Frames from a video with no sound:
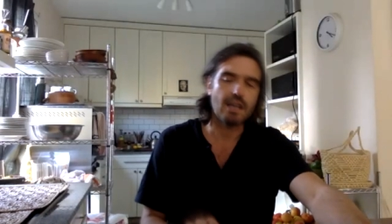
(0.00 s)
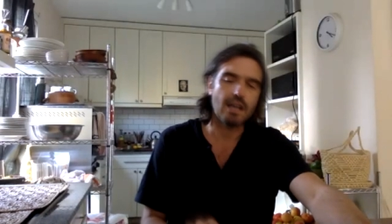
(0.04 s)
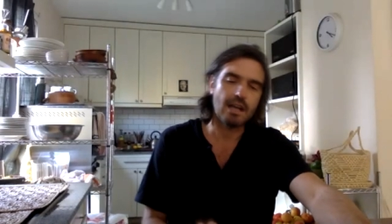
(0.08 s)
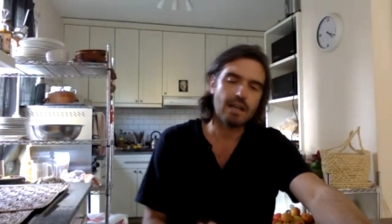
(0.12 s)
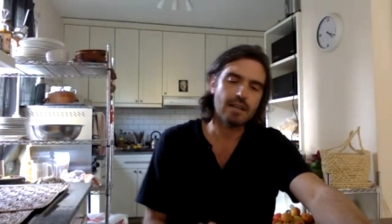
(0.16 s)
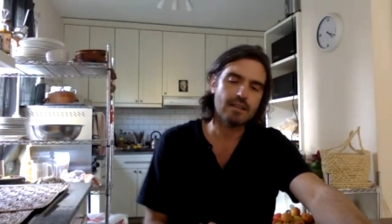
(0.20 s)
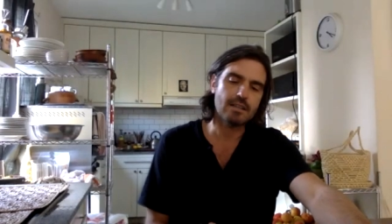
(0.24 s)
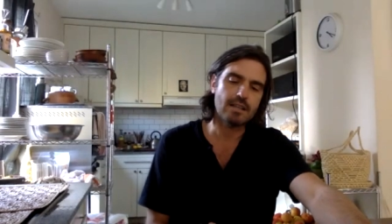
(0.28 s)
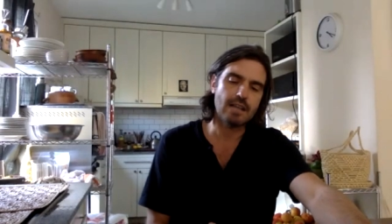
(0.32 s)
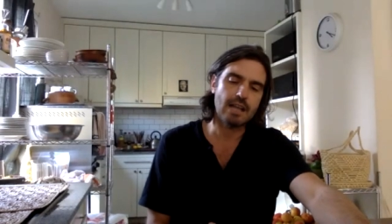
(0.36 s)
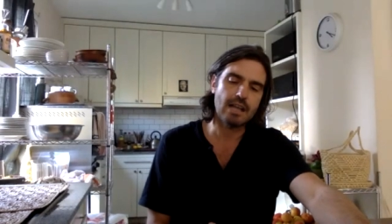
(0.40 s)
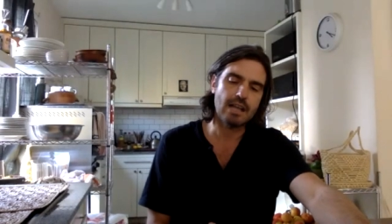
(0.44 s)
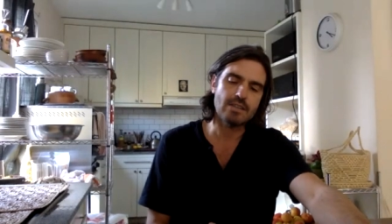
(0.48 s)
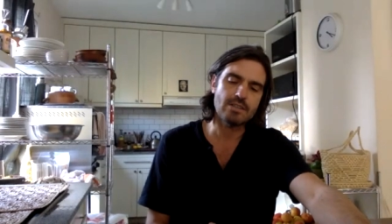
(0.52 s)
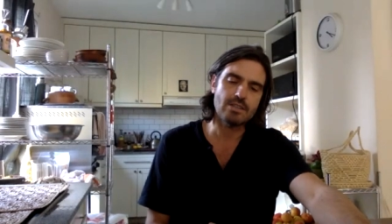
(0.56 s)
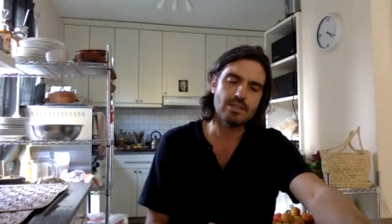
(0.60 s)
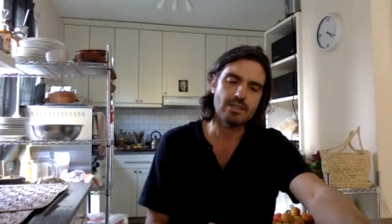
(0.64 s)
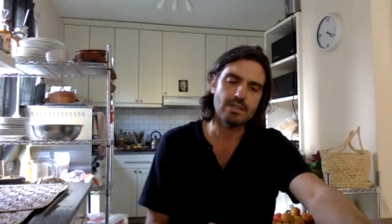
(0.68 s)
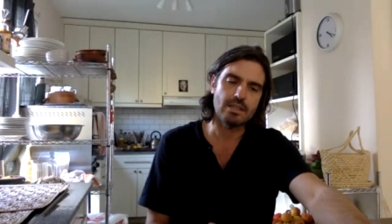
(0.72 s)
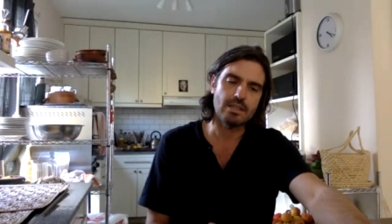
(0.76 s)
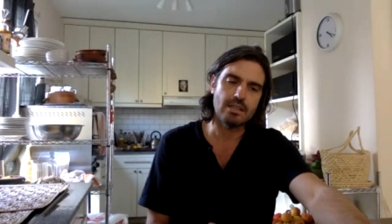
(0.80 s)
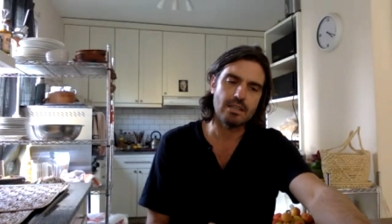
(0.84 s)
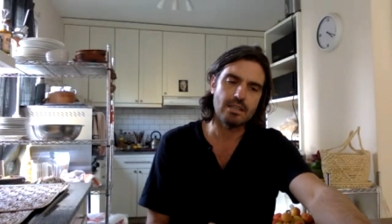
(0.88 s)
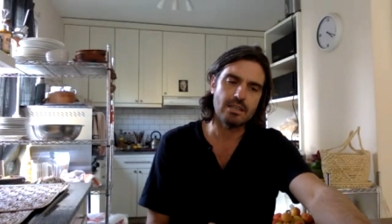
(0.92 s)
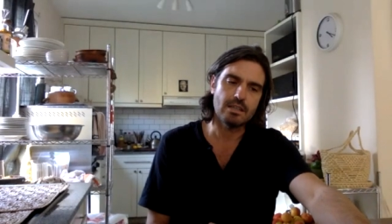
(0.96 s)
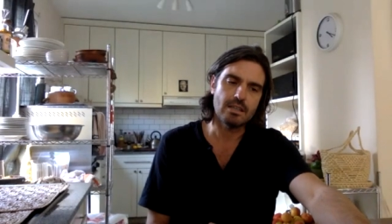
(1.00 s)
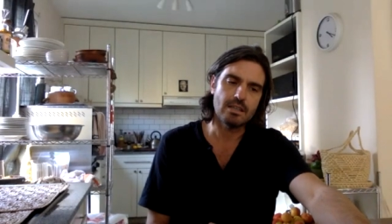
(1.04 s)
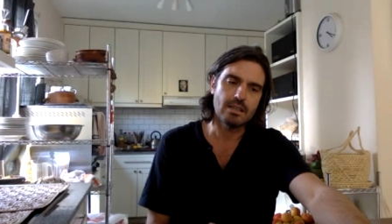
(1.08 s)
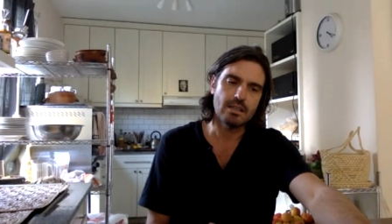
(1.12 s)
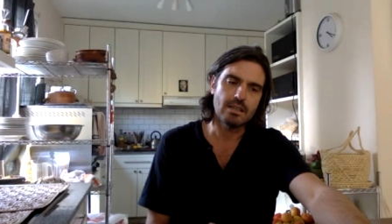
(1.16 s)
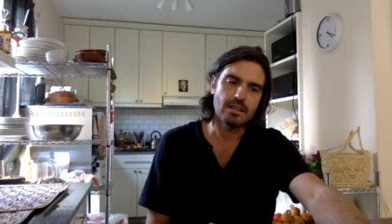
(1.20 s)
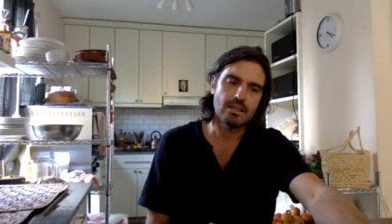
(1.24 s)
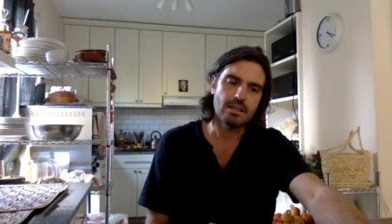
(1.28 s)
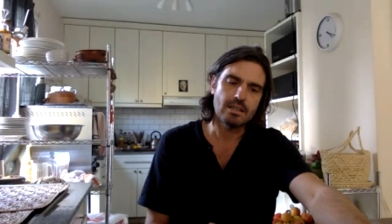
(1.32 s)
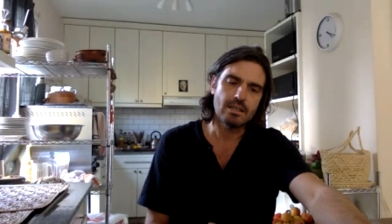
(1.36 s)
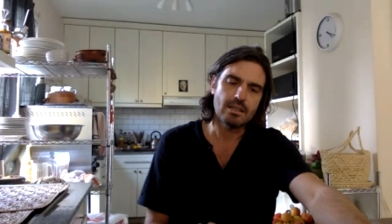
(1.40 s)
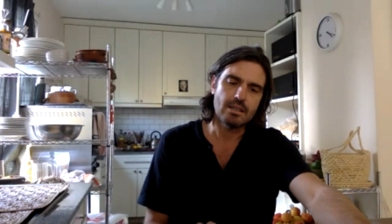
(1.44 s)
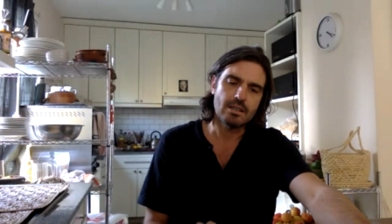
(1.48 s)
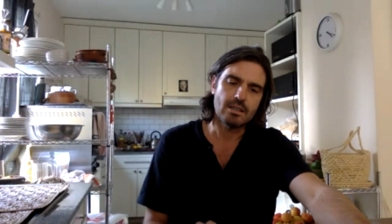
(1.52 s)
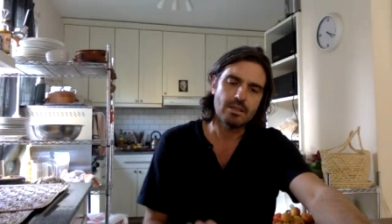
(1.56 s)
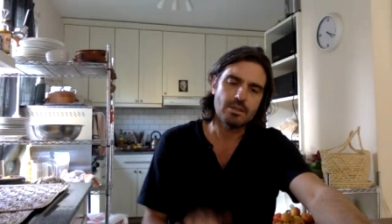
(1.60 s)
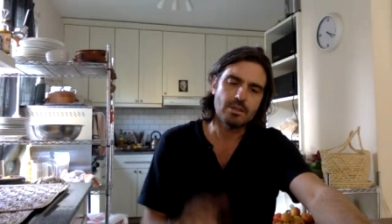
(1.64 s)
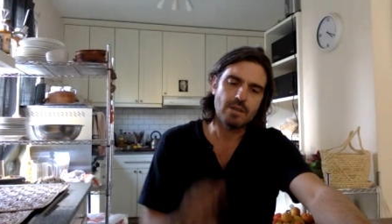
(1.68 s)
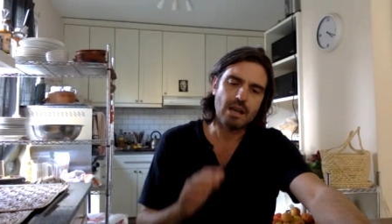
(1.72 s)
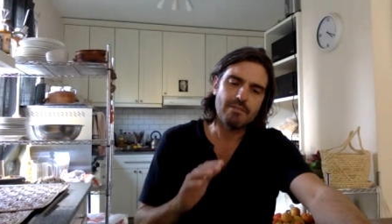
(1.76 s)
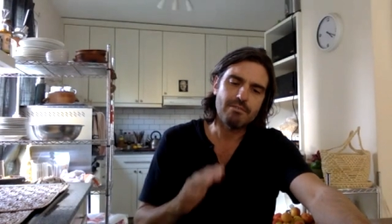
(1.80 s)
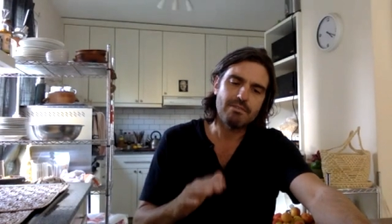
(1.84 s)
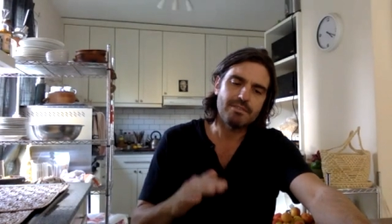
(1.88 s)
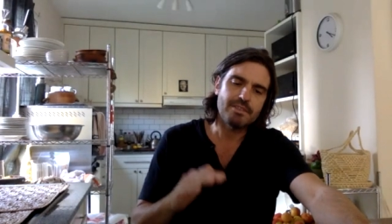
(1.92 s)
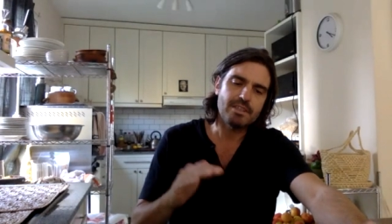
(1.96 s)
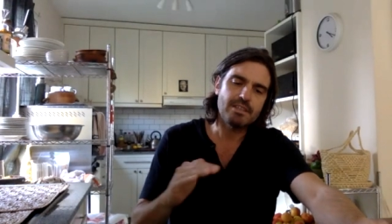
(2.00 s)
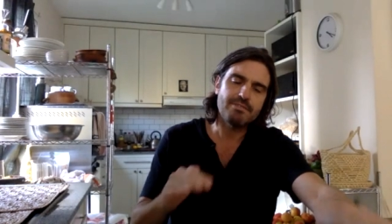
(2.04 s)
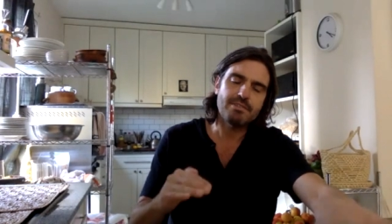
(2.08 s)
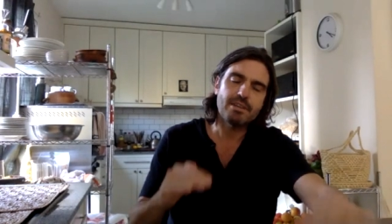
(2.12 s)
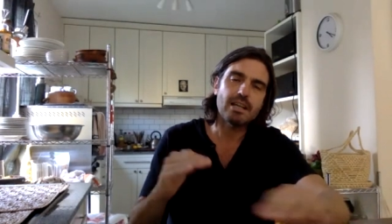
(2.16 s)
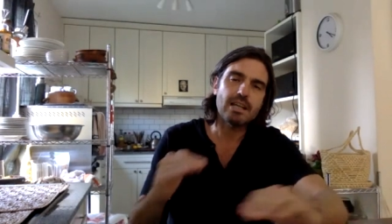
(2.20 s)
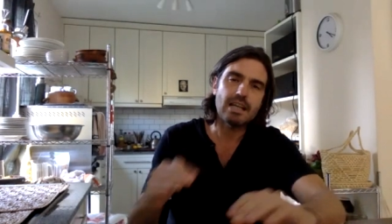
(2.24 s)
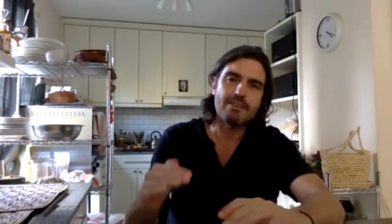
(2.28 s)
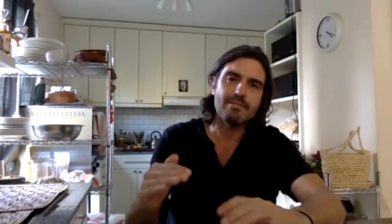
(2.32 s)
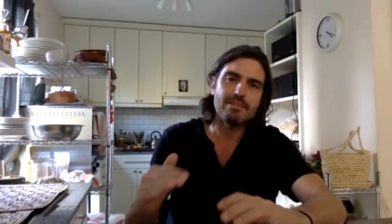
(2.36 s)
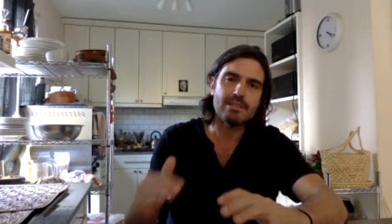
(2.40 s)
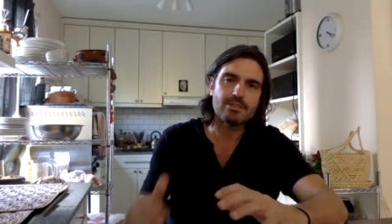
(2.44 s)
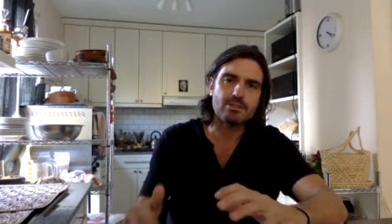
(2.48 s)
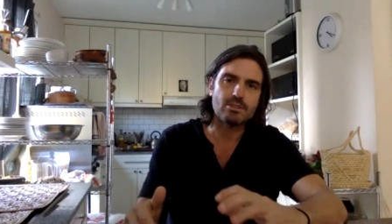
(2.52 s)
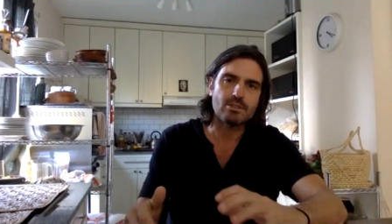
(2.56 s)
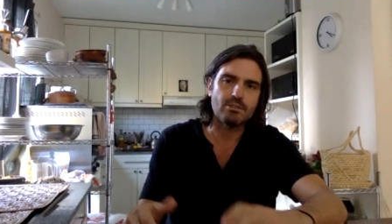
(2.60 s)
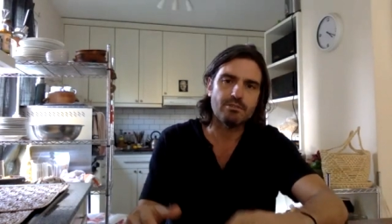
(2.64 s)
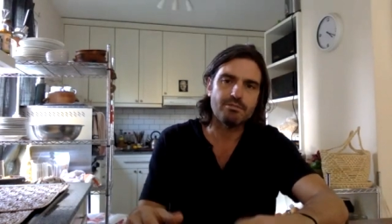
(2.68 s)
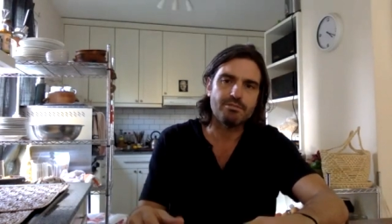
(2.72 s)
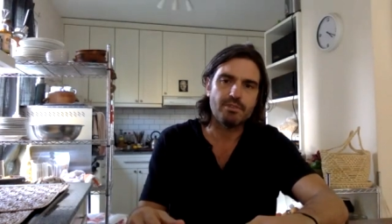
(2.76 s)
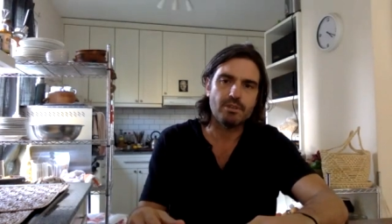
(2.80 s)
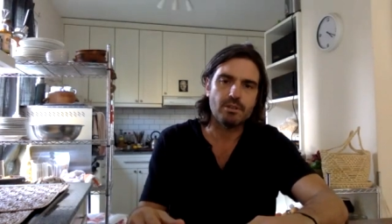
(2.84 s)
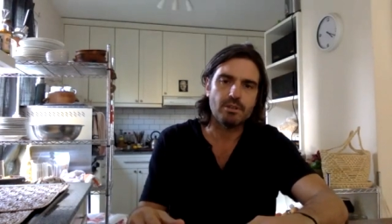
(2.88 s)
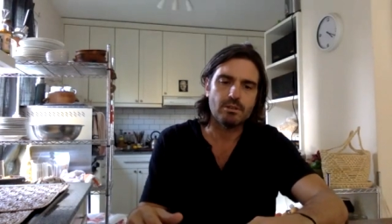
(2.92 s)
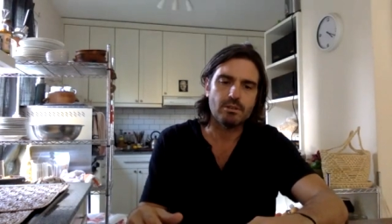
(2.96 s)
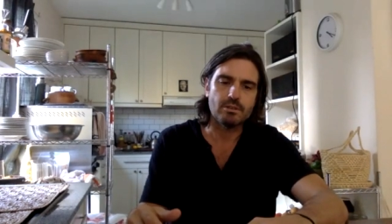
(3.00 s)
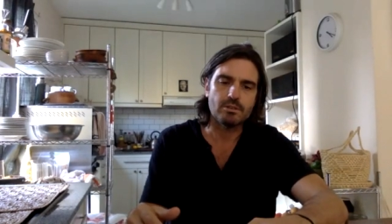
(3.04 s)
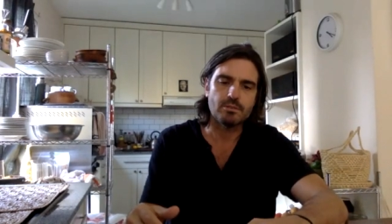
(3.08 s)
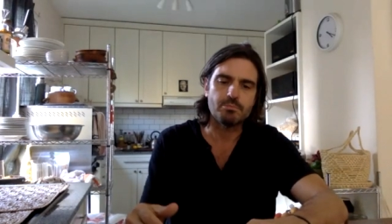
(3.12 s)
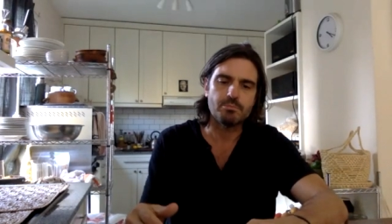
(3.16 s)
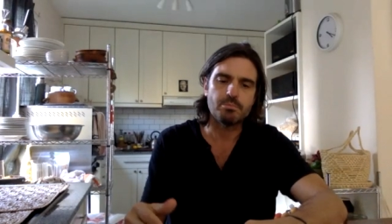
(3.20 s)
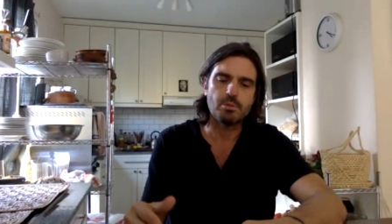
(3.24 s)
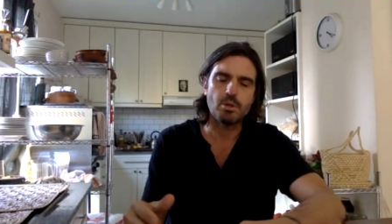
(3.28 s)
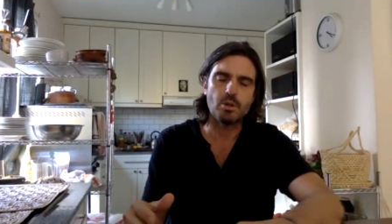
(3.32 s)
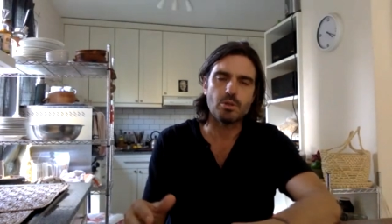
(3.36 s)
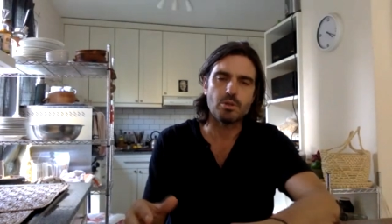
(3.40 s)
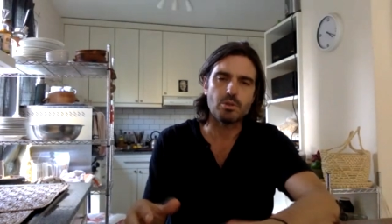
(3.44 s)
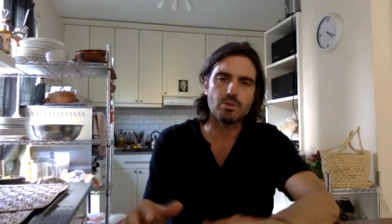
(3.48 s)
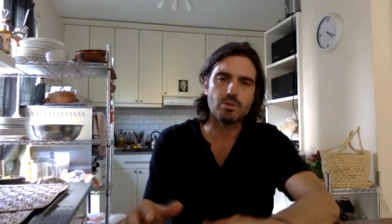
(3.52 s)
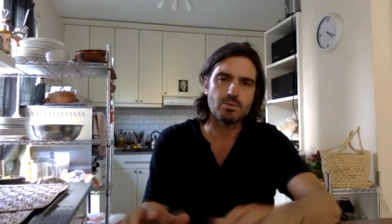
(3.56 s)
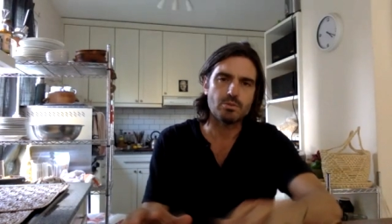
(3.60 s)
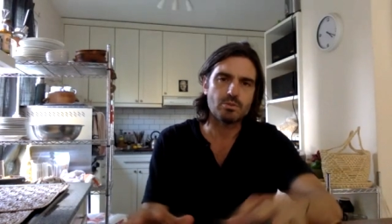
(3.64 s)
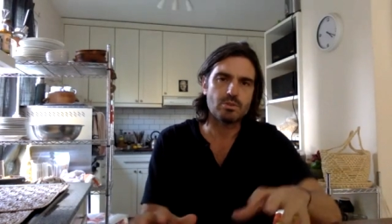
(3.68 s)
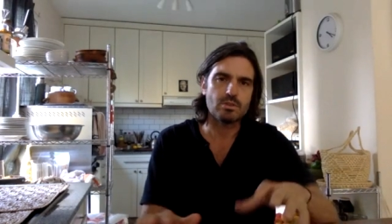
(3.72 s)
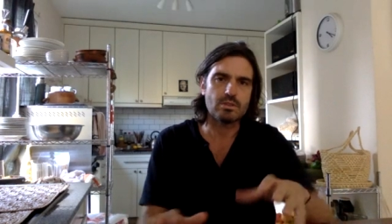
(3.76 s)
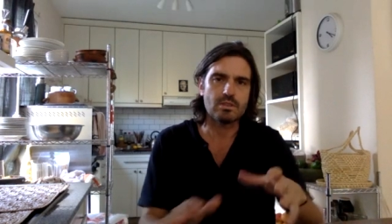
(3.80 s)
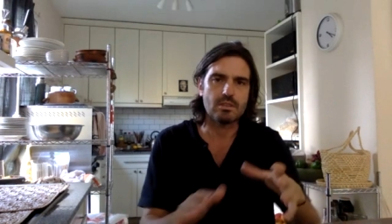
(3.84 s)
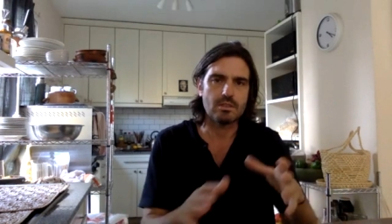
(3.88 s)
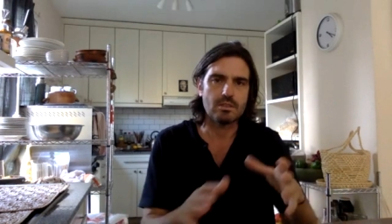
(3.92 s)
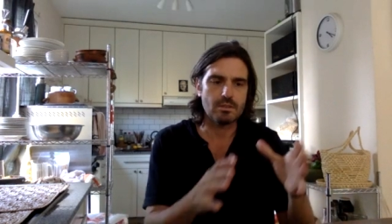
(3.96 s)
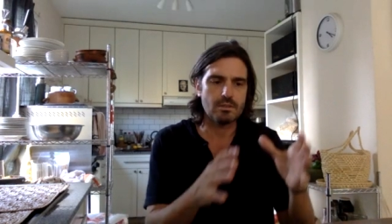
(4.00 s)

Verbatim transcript: Actually, you have different levels of on produce.